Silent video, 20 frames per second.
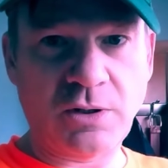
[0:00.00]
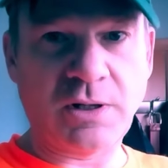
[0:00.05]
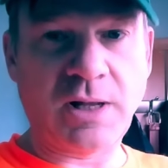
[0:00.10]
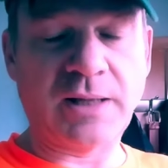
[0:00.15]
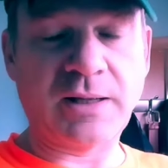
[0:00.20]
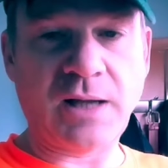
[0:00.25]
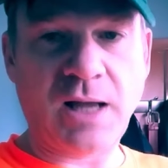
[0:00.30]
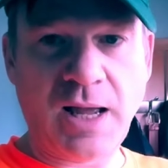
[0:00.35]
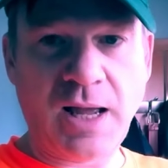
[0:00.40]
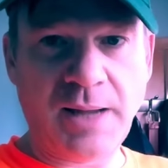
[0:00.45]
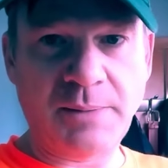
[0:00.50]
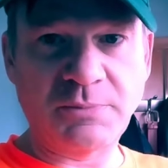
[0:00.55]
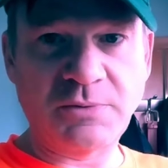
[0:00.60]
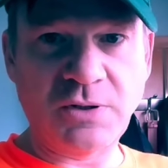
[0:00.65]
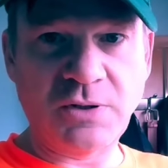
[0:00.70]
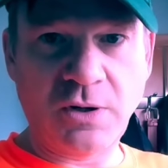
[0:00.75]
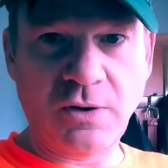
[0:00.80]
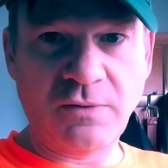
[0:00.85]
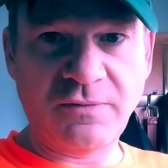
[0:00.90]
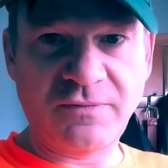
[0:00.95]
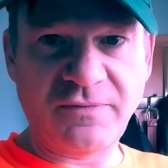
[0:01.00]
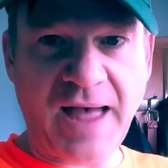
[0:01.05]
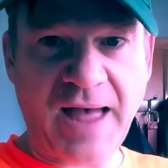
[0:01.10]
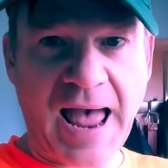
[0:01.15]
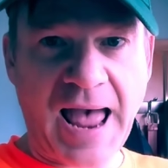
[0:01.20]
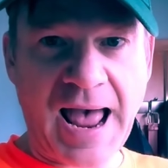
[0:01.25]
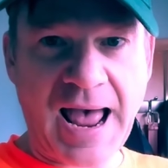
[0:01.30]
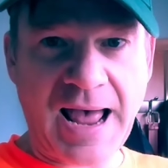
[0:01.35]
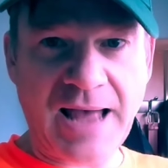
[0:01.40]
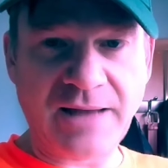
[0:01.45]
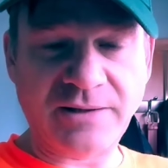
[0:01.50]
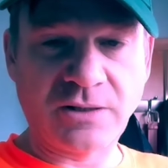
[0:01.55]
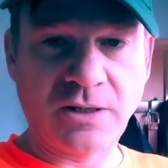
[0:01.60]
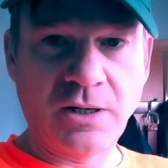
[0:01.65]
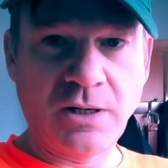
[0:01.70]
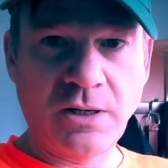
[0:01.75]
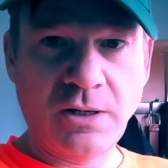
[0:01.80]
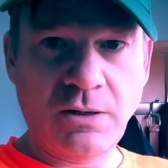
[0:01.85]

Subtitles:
Like, I'm too fat,